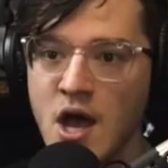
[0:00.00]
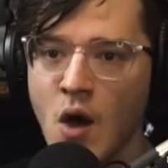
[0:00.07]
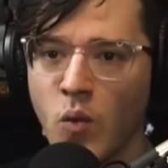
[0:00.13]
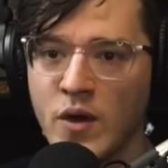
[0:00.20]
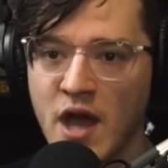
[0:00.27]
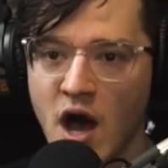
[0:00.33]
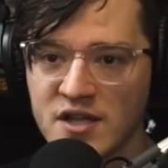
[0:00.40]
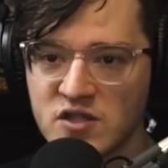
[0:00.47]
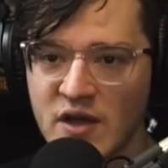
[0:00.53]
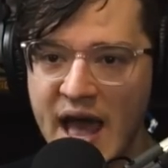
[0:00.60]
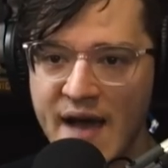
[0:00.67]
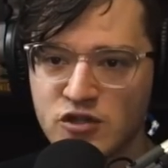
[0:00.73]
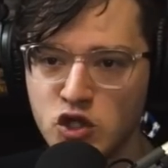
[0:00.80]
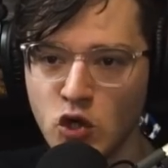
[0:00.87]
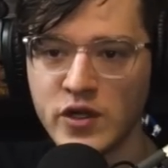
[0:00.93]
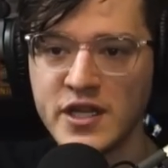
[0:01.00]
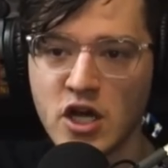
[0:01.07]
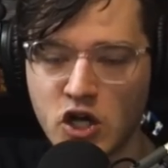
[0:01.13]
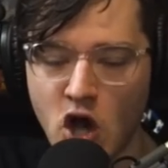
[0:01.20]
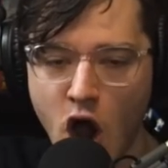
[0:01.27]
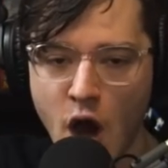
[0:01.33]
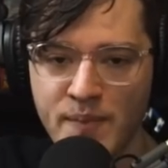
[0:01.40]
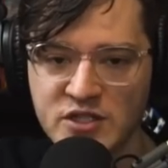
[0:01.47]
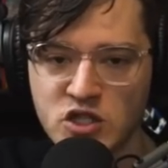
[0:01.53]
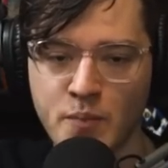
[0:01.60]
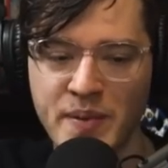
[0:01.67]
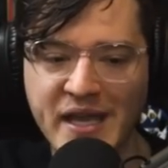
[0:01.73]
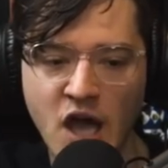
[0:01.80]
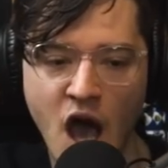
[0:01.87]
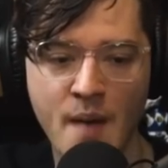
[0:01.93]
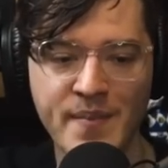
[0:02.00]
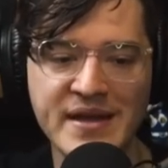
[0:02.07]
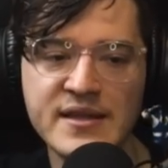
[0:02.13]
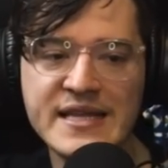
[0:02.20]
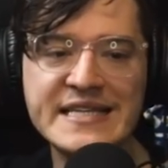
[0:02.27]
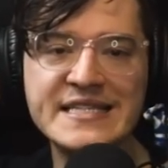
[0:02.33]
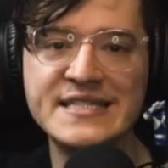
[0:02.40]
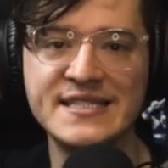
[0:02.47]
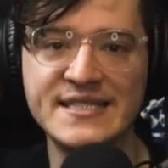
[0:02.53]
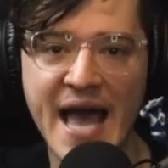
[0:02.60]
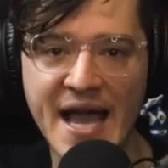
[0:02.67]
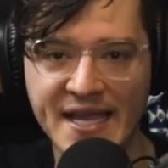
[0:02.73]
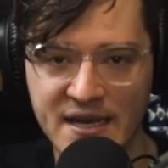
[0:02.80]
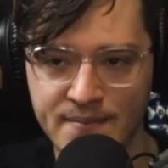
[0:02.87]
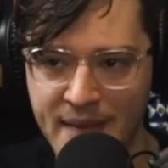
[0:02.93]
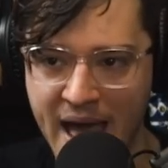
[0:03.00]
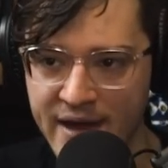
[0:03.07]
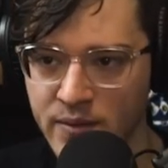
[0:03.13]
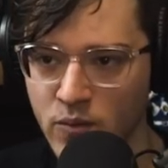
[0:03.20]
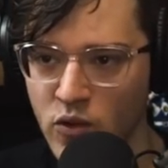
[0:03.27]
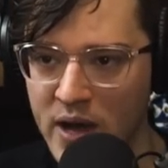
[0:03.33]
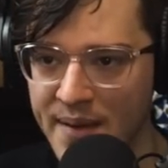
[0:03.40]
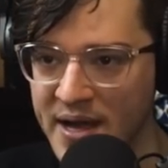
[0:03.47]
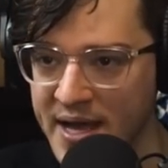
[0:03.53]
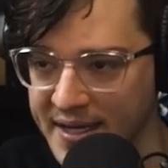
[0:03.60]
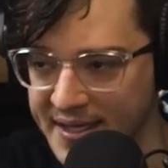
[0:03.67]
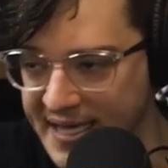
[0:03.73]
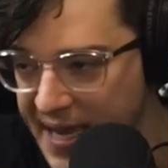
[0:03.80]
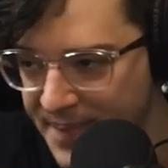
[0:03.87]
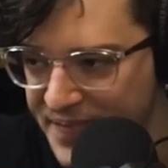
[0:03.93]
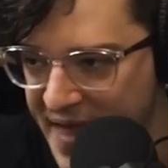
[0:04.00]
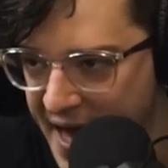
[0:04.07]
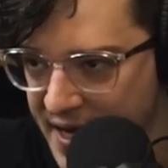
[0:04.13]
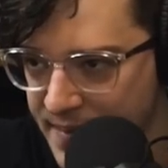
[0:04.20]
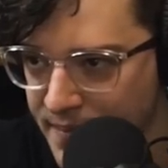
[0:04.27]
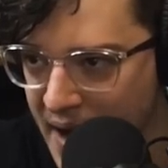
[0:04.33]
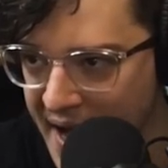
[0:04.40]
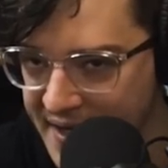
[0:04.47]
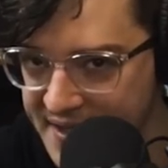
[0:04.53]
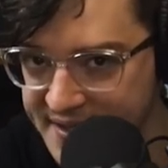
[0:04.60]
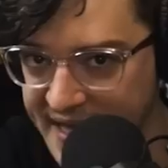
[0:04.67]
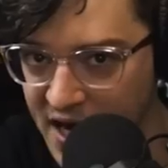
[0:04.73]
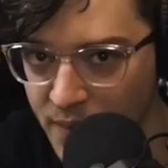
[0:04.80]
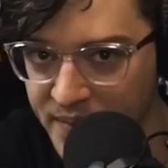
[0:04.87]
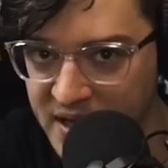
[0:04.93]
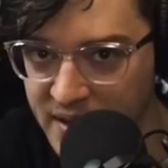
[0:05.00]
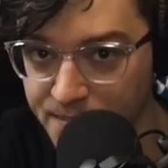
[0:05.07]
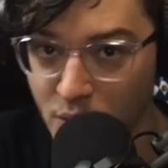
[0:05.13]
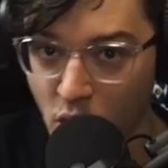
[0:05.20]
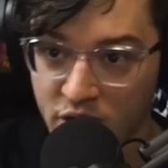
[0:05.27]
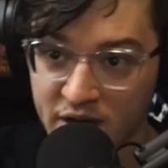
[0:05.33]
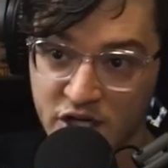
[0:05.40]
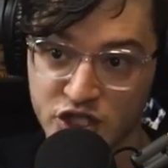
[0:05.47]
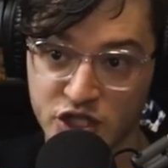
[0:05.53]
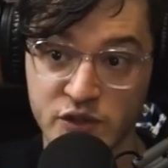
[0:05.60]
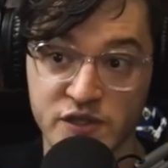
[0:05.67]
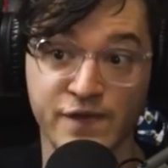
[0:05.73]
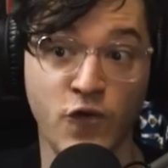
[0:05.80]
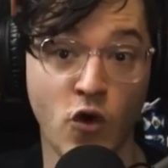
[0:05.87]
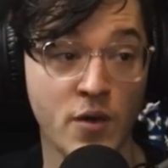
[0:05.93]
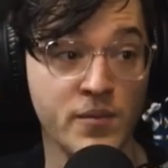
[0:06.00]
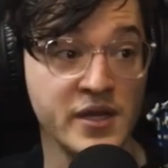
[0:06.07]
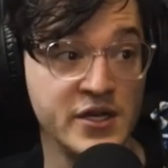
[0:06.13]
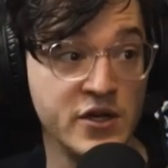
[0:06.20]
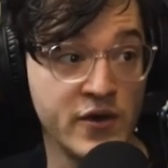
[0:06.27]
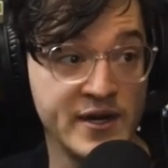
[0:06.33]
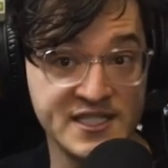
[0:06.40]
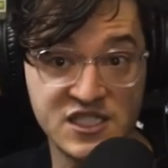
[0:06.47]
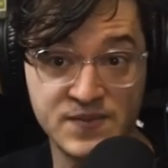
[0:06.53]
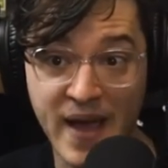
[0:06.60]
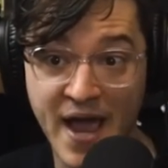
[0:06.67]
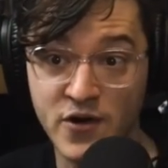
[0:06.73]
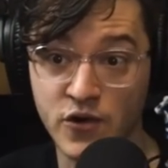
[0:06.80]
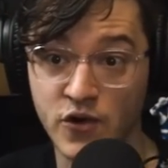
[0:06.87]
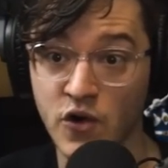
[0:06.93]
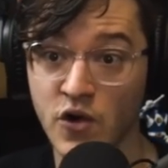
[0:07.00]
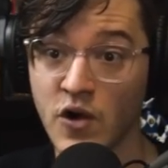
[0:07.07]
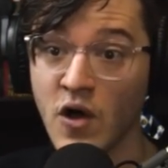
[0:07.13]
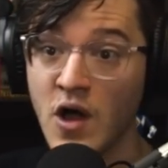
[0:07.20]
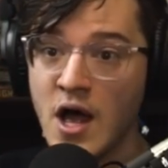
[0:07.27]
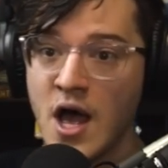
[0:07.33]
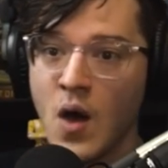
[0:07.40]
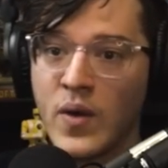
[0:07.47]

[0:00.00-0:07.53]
We also have Julia Carpenter becoming the second Madam Web. Keep that in mind because that'll be important because she was formerly known as Spider-Girl.